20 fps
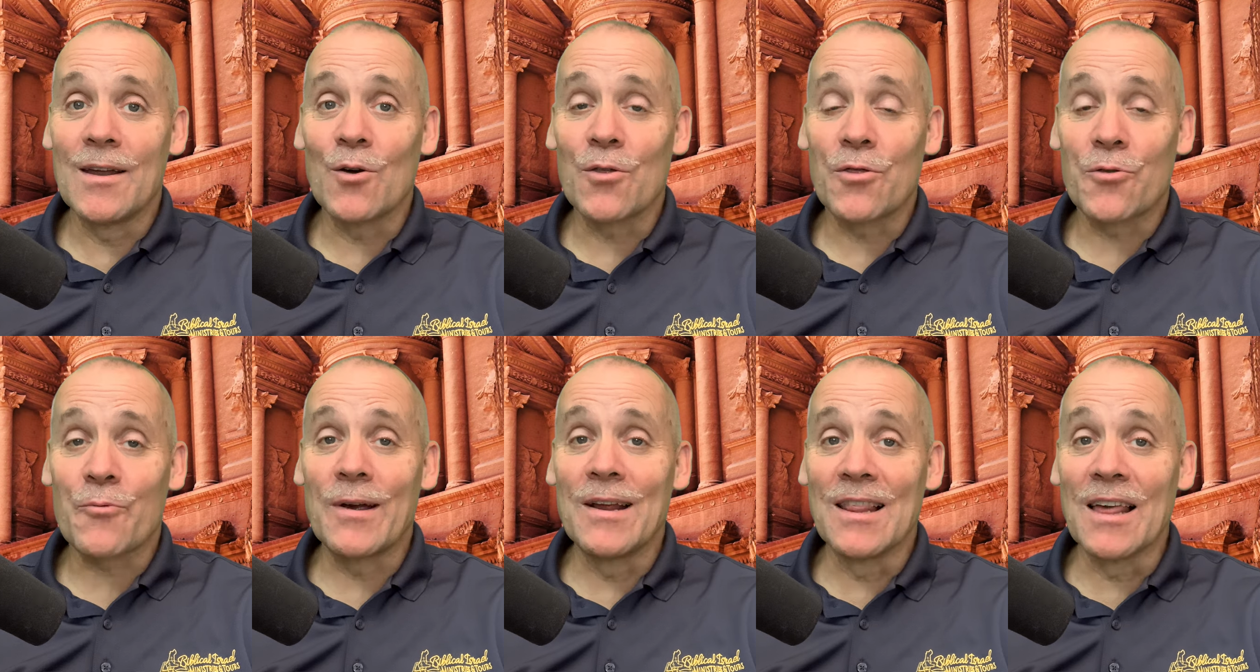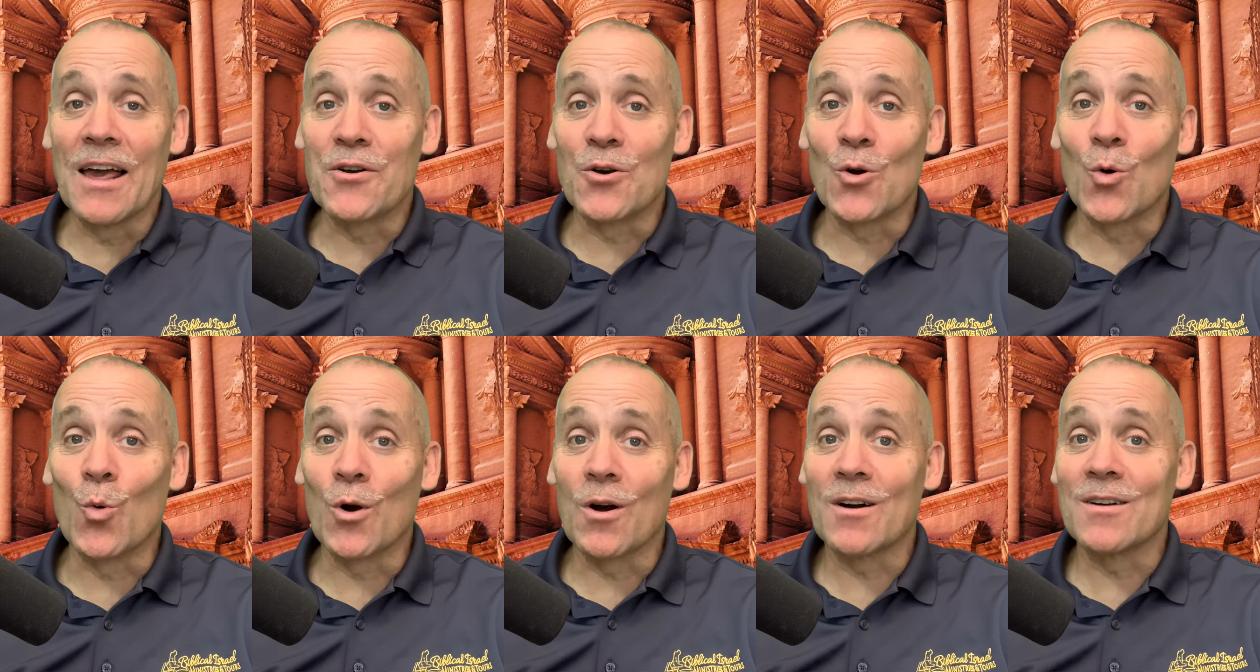three-letter
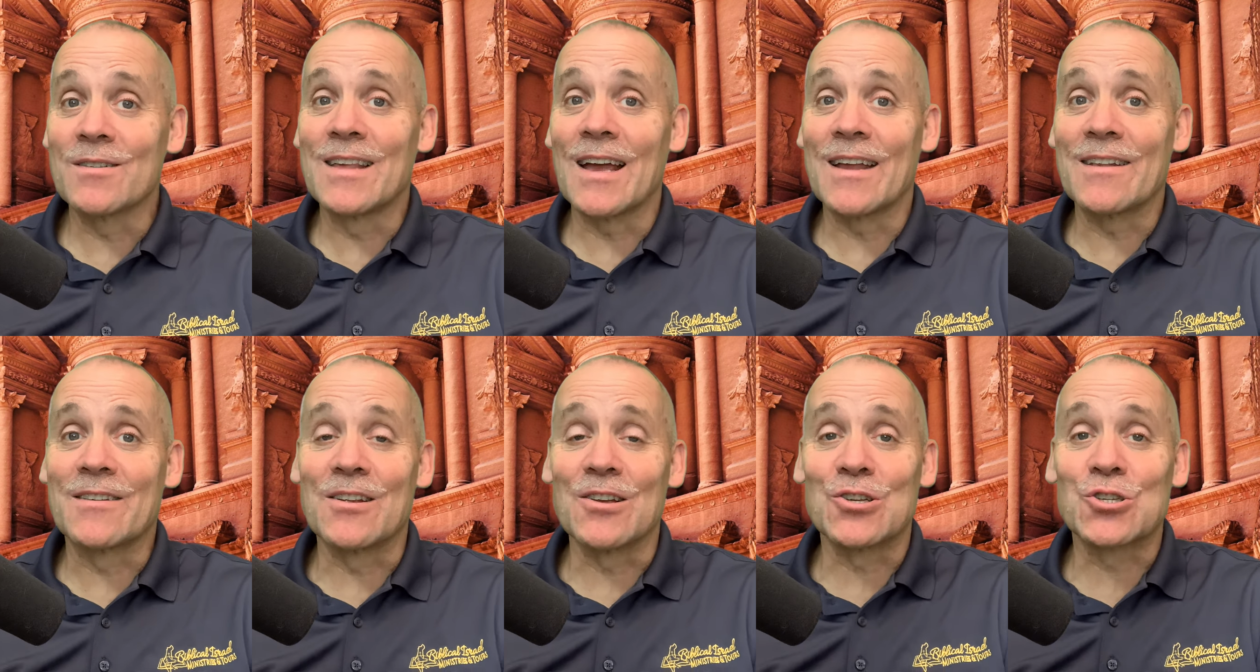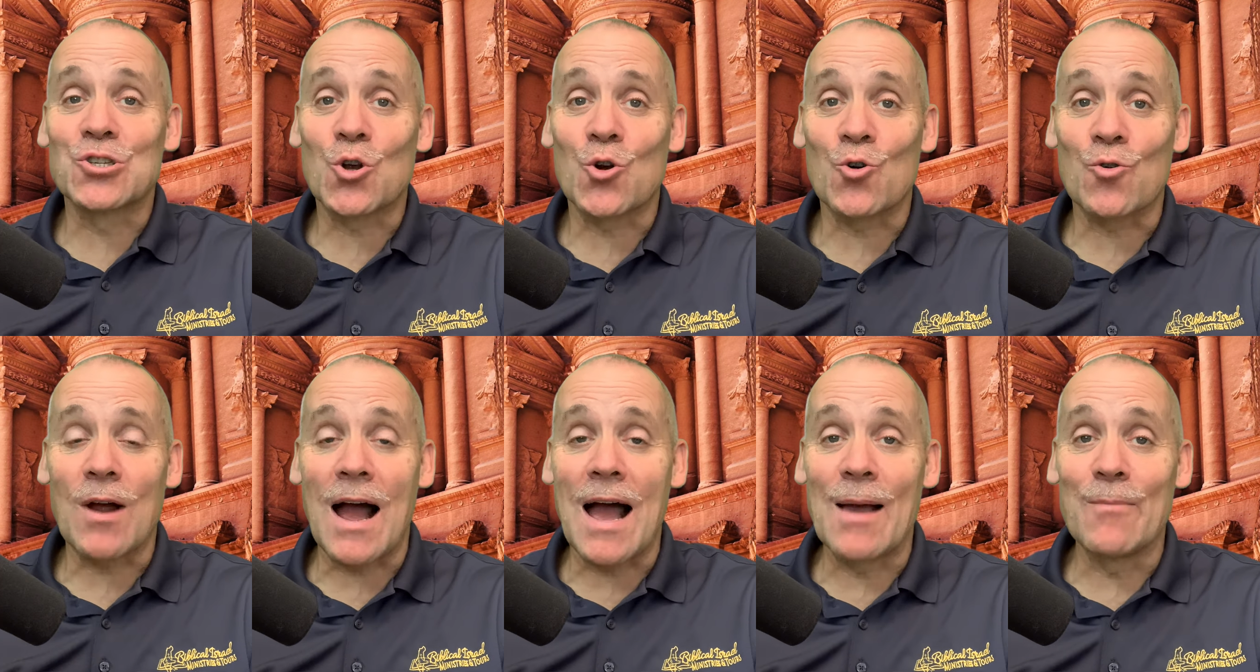word that
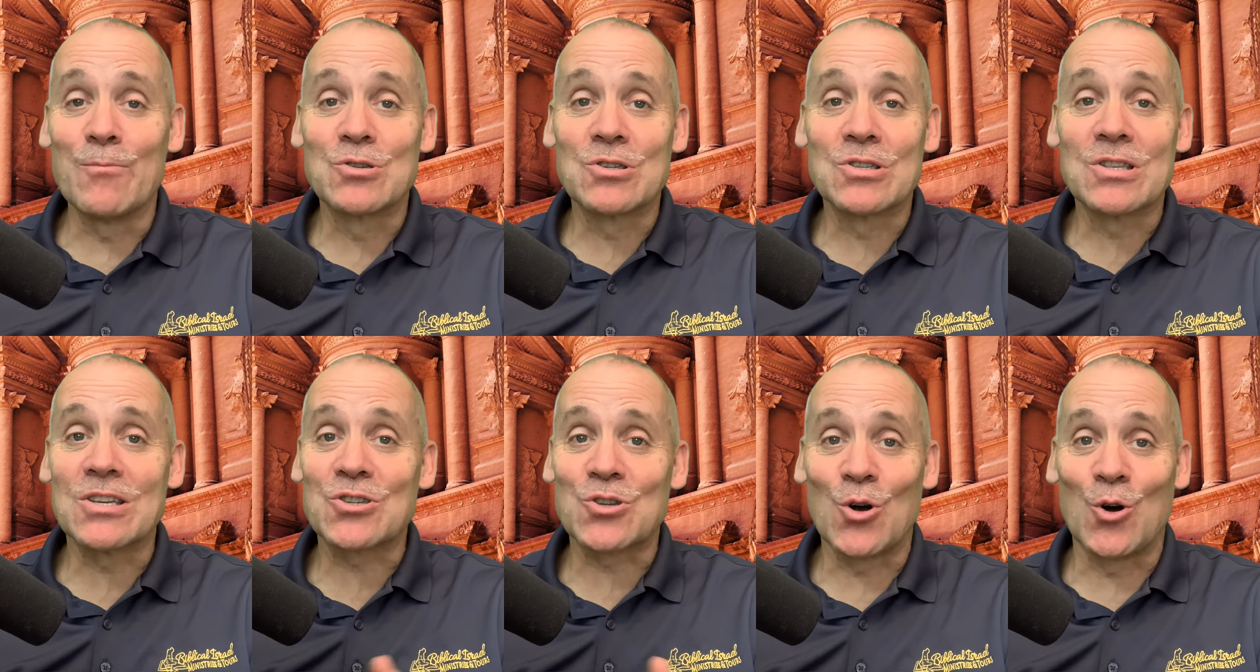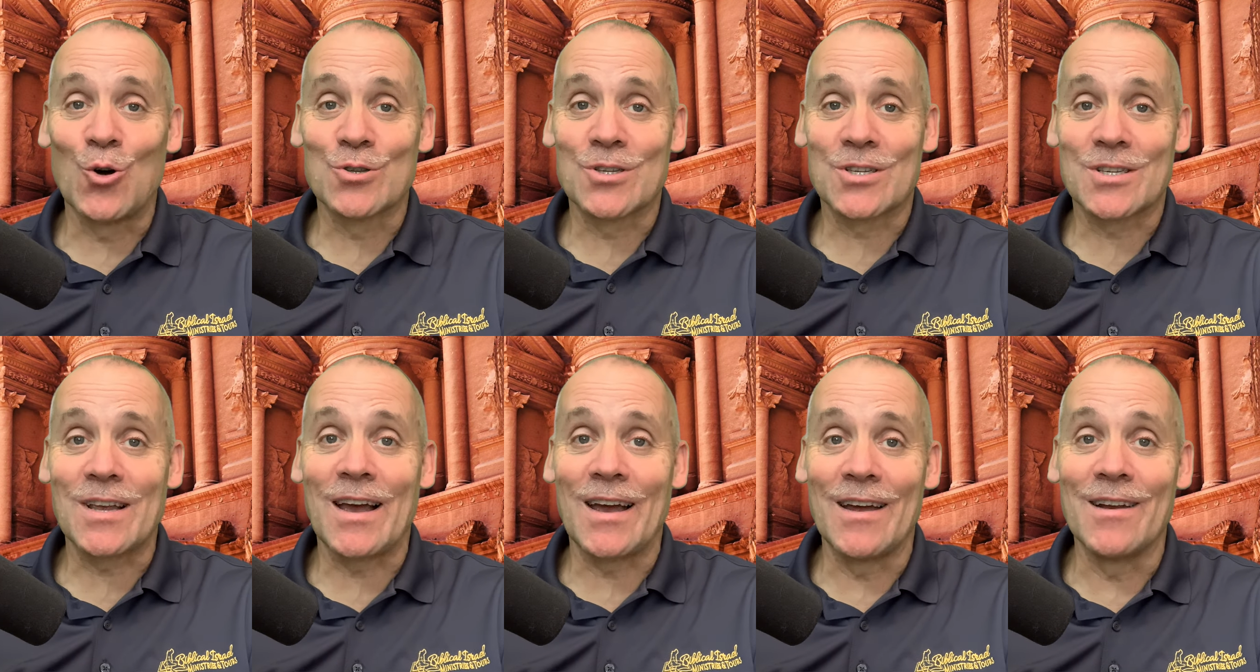describes this whole
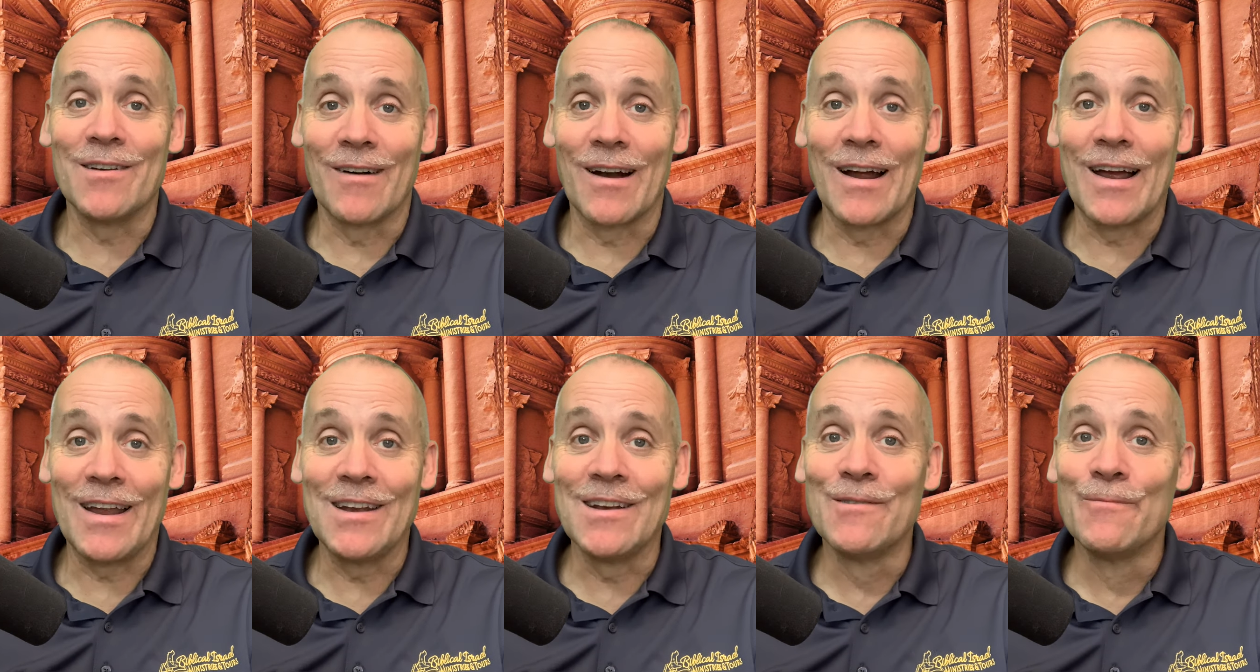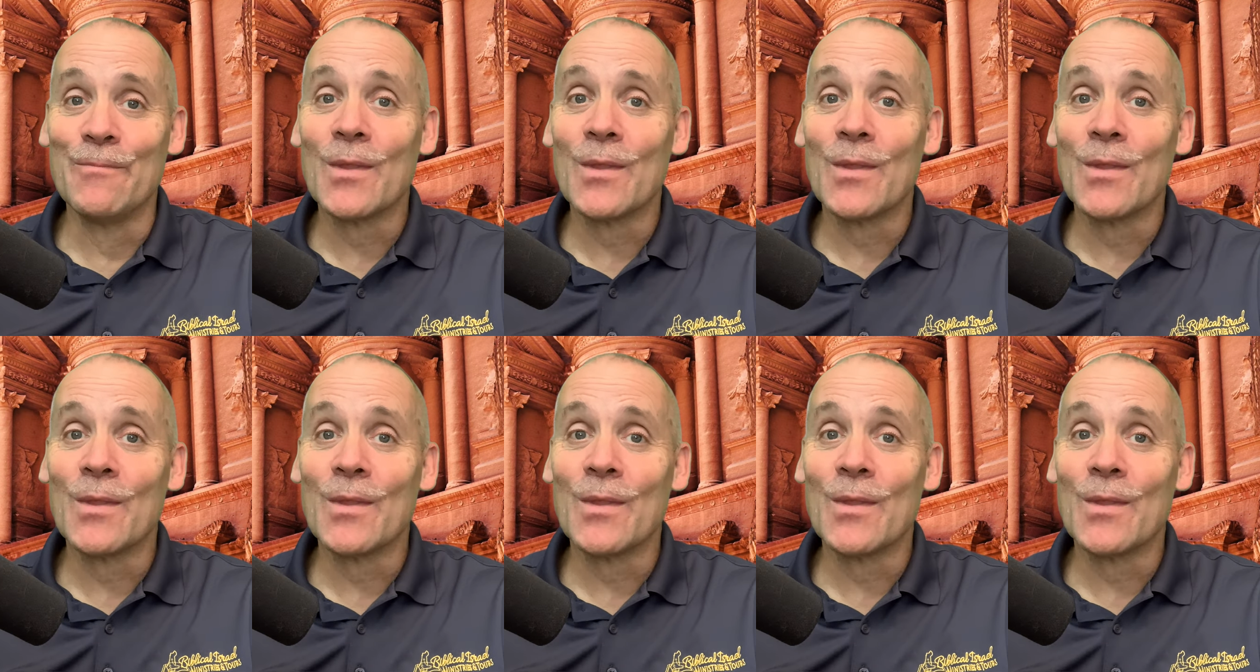site, right?